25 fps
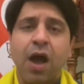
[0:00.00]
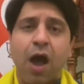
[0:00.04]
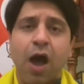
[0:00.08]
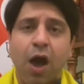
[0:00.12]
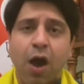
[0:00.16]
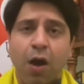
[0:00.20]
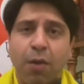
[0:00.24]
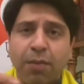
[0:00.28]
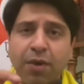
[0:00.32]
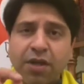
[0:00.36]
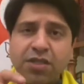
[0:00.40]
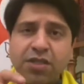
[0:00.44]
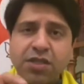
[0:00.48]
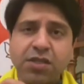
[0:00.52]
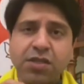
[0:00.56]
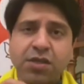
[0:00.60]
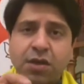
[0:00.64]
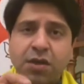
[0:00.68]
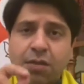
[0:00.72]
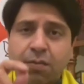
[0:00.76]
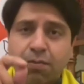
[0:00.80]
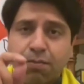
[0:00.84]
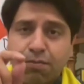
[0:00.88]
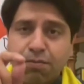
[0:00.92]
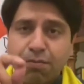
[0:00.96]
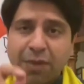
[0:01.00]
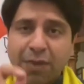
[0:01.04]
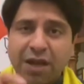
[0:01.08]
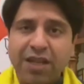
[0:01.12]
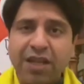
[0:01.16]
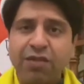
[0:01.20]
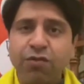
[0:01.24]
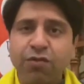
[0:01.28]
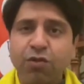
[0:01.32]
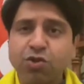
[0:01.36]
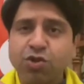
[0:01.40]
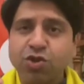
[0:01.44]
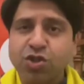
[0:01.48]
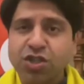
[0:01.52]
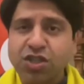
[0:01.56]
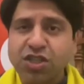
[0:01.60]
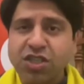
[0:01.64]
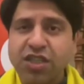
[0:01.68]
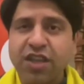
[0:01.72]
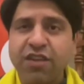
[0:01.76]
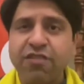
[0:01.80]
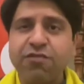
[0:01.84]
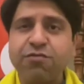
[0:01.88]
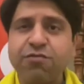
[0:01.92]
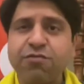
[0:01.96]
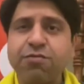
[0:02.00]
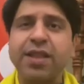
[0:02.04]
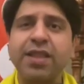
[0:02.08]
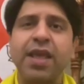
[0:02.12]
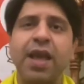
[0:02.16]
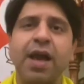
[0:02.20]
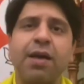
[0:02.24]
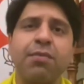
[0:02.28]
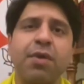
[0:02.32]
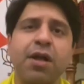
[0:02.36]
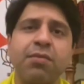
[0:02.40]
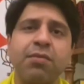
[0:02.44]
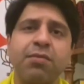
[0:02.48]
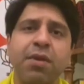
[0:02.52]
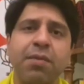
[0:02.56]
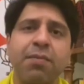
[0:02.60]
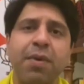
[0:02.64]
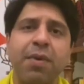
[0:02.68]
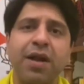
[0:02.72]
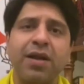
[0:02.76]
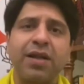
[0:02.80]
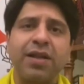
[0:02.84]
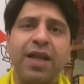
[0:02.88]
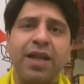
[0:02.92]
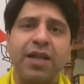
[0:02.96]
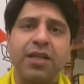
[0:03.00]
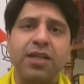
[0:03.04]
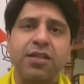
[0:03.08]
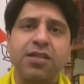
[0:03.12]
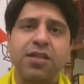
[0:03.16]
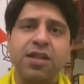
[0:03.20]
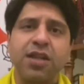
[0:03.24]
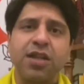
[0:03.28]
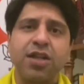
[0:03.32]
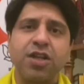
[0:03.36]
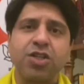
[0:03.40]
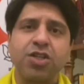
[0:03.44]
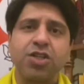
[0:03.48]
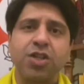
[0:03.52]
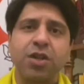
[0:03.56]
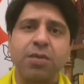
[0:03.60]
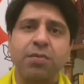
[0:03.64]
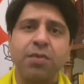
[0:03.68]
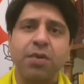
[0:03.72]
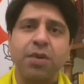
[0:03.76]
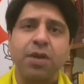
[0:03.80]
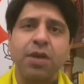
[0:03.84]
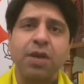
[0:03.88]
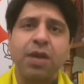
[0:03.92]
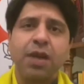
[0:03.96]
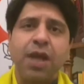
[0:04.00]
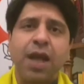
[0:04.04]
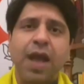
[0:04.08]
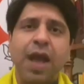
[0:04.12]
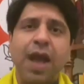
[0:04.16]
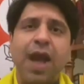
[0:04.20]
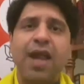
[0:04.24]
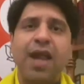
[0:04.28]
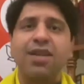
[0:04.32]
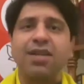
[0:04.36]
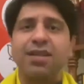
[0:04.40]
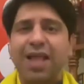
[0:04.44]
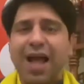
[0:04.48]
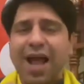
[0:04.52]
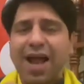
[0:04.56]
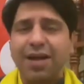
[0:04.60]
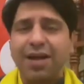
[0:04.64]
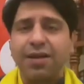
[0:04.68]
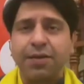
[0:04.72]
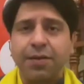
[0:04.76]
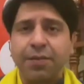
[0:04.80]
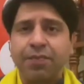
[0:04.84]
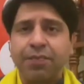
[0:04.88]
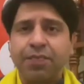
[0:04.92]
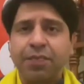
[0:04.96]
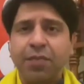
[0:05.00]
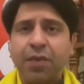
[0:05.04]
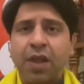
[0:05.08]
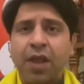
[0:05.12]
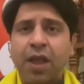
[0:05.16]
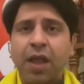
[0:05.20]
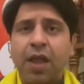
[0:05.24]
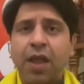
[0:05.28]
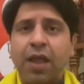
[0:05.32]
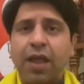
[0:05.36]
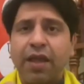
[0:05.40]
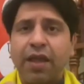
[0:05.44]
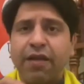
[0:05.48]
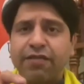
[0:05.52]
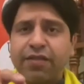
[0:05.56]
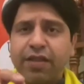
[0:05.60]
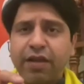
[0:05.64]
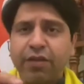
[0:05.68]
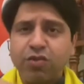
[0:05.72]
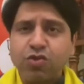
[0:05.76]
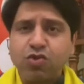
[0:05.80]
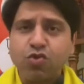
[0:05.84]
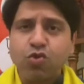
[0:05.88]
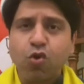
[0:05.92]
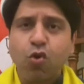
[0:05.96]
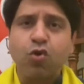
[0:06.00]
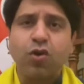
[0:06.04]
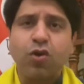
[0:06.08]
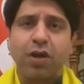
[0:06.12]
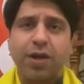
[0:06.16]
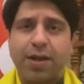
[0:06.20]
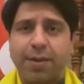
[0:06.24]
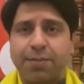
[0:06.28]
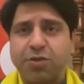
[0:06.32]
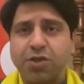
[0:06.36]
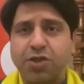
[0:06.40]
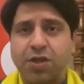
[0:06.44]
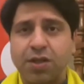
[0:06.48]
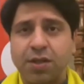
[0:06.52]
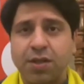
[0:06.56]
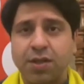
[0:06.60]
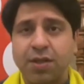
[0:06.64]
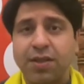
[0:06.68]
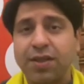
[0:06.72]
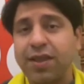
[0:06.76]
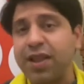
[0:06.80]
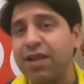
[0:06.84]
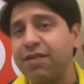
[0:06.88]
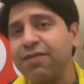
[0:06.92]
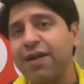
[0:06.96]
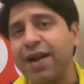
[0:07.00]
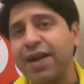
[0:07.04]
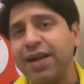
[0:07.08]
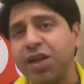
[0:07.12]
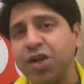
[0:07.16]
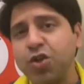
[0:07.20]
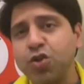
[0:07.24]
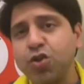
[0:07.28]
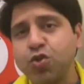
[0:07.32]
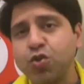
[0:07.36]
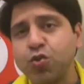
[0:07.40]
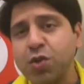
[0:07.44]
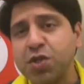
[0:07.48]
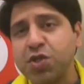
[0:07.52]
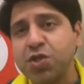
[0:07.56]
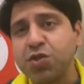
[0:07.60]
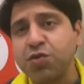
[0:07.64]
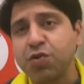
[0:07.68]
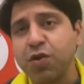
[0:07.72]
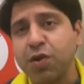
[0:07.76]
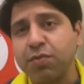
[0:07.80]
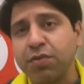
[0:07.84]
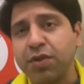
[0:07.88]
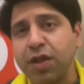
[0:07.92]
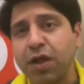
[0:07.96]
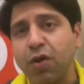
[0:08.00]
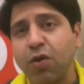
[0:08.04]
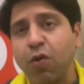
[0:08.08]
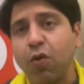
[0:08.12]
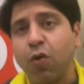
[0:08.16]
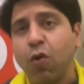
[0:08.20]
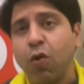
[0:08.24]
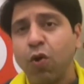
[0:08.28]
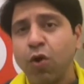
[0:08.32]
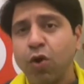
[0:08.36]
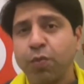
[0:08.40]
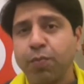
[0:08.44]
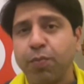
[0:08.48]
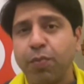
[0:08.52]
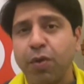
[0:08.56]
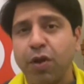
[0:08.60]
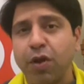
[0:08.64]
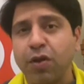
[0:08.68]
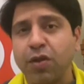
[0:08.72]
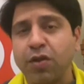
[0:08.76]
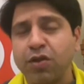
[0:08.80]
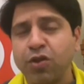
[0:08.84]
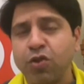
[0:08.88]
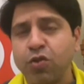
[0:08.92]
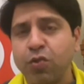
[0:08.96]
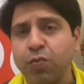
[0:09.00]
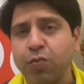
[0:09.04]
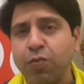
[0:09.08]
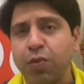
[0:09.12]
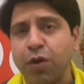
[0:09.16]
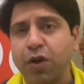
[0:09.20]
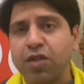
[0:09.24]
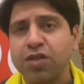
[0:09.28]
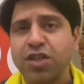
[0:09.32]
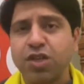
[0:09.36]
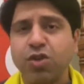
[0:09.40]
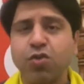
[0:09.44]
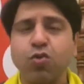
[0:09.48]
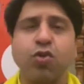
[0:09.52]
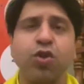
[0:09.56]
how much money was received by the Aam Aadmi Party and its leadership, and that if there was no corruption, then why did you switch from the old pol new policy